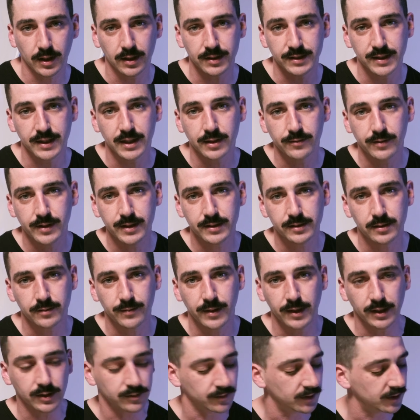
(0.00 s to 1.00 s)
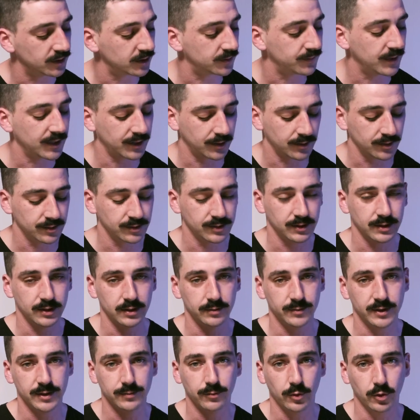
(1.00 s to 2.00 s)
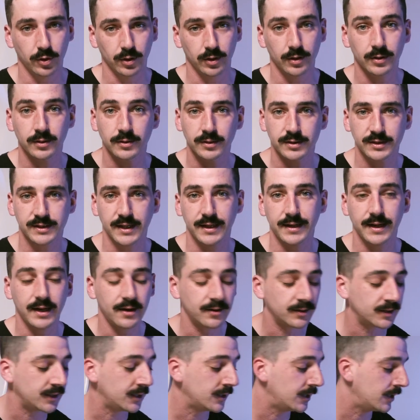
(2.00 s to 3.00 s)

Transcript: anyway, so might as well just make yours a little bit more stand-outy.